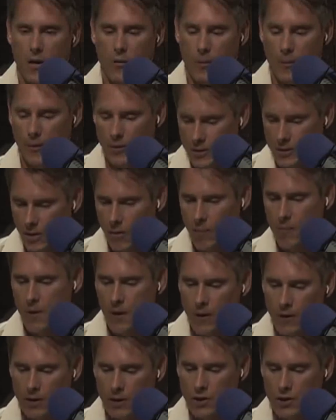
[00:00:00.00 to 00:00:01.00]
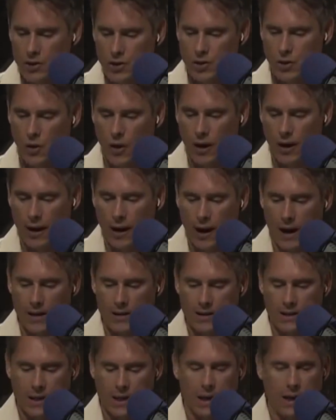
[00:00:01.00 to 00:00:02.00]
Roberto Milka is joining
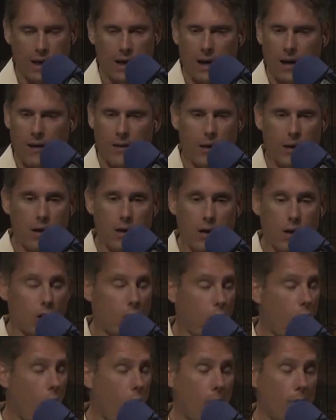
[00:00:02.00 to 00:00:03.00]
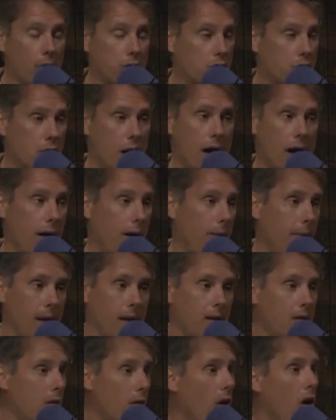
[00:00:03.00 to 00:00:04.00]
us. He, uh, global trotter,
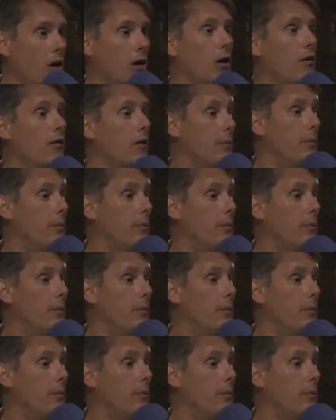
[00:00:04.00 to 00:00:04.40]
man. You're all over the